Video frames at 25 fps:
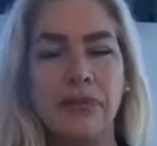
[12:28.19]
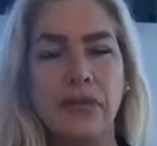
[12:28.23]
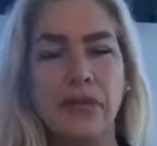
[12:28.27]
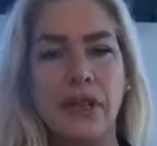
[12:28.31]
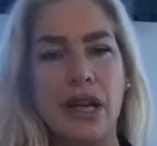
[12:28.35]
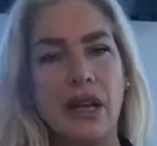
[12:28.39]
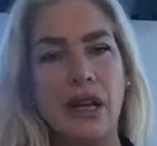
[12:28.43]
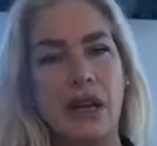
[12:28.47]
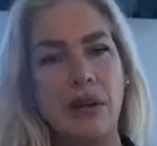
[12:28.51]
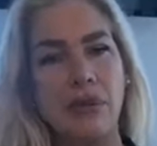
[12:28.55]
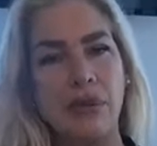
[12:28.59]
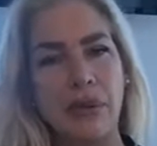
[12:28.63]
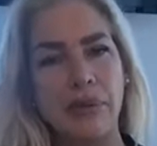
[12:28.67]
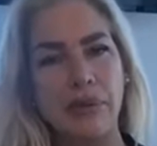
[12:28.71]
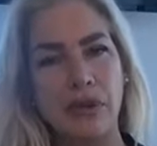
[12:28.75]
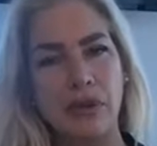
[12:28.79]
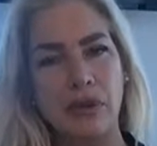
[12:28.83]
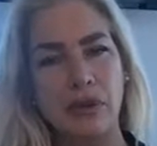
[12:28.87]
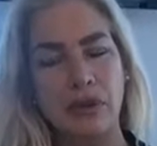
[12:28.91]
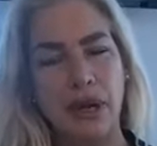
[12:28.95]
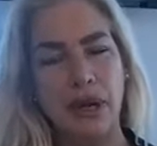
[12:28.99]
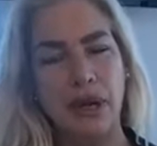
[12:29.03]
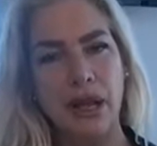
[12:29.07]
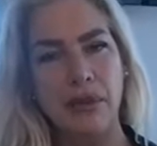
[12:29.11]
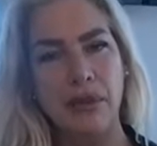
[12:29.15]
And I remember
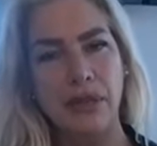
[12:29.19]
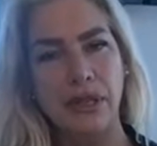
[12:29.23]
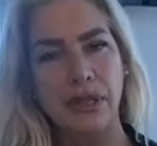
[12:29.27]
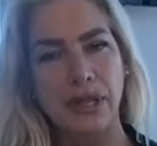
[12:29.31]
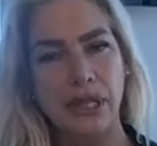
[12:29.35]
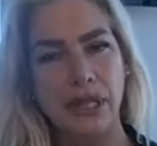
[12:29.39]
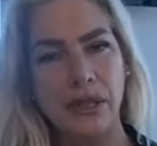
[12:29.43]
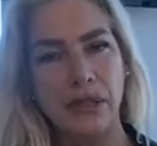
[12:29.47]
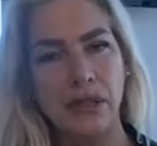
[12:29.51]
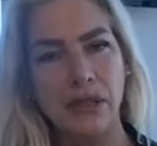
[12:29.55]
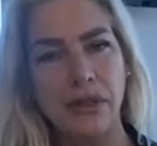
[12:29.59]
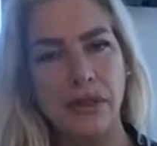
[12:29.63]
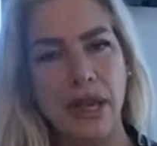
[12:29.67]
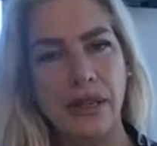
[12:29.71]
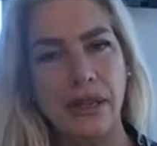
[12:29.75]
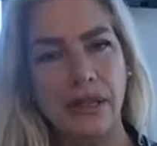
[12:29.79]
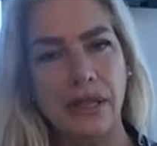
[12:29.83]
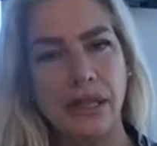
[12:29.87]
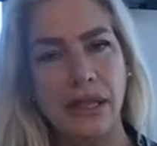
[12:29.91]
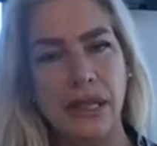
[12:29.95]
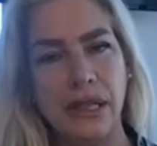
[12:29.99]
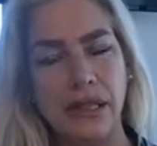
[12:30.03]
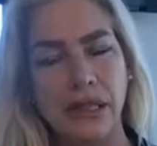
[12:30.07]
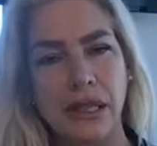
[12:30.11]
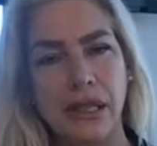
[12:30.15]
when I was in
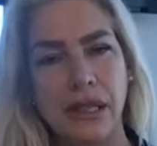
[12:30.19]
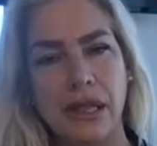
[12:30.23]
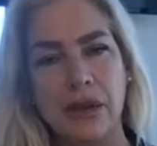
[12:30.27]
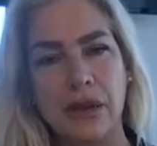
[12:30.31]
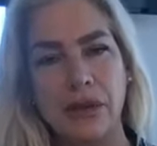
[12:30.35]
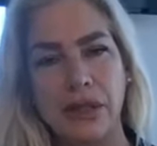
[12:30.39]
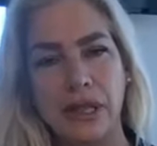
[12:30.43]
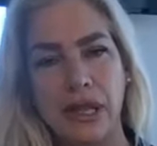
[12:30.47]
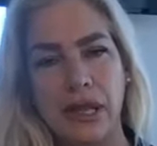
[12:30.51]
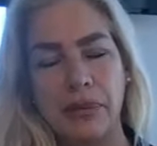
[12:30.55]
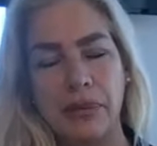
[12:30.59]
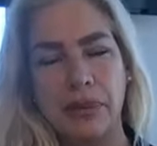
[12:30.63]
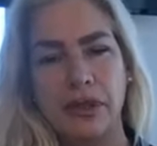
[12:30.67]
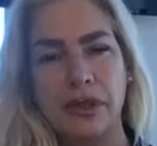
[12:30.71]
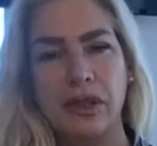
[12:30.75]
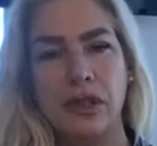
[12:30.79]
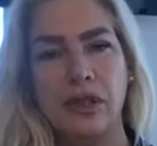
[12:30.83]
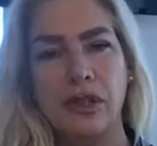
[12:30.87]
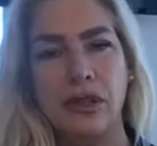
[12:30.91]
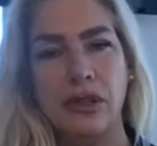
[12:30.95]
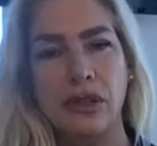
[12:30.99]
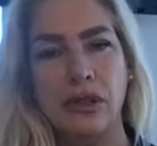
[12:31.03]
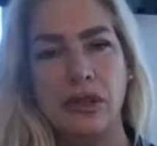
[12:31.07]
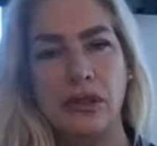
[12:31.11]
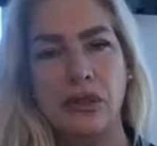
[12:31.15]
2019, I was able to
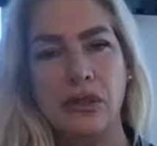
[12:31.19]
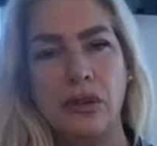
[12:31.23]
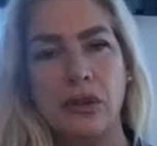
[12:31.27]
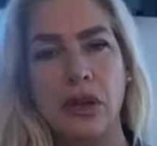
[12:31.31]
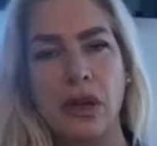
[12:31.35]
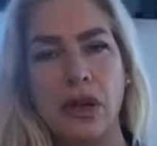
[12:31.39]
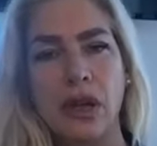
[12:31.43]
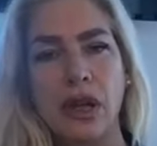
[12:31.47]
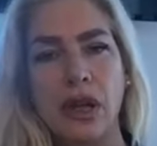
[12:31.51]
do